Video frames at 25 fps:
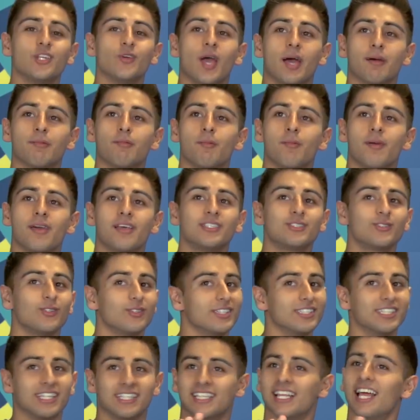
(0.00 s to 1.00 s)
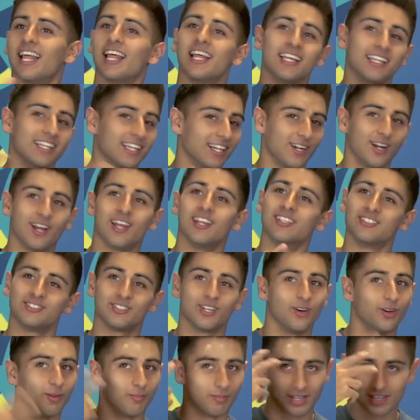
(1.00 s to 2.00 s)
do MMA, so uh, all right, let's
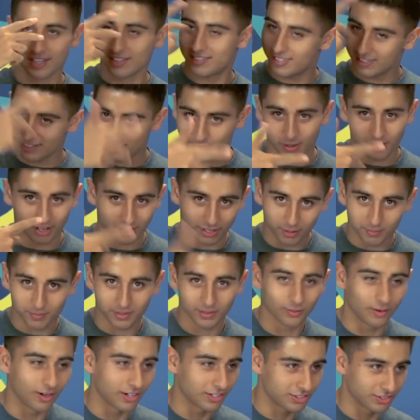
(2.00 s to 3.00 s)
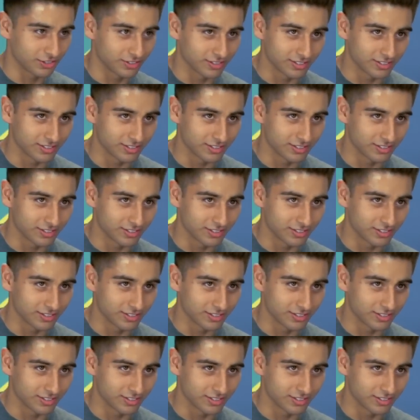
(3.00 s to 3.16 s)
go. My instinct's about to come in. Watch